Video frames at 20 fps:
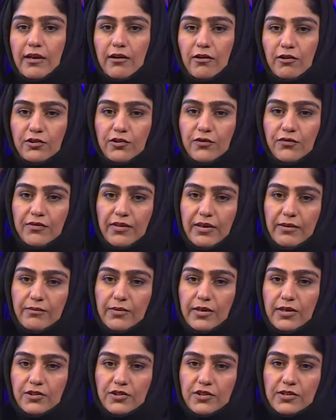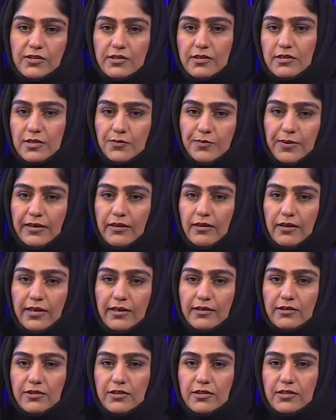and a lot of them, they're just
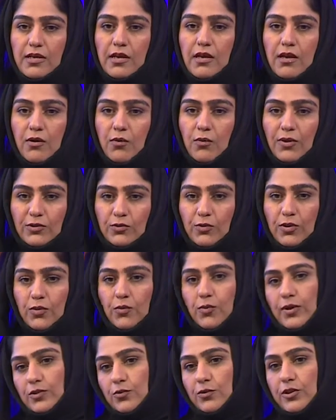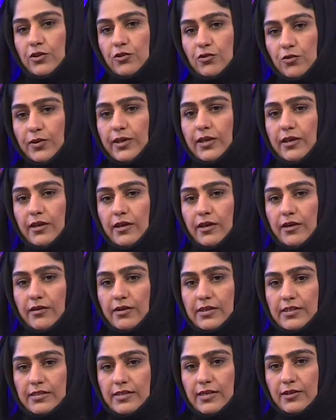speculators. What we're doing
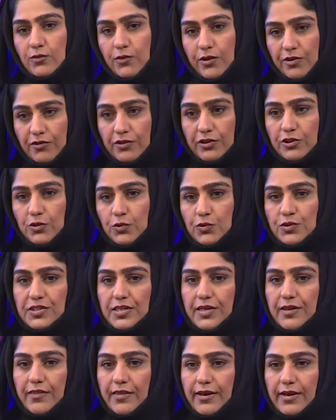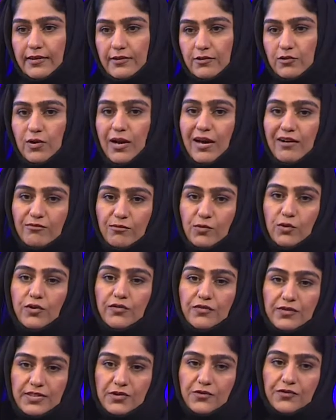here is that we're reducing that to have
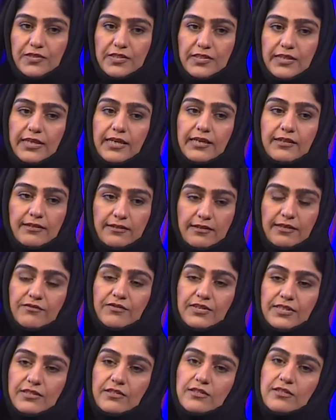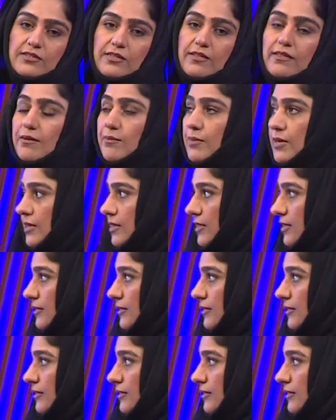more of a sophisticated investors in the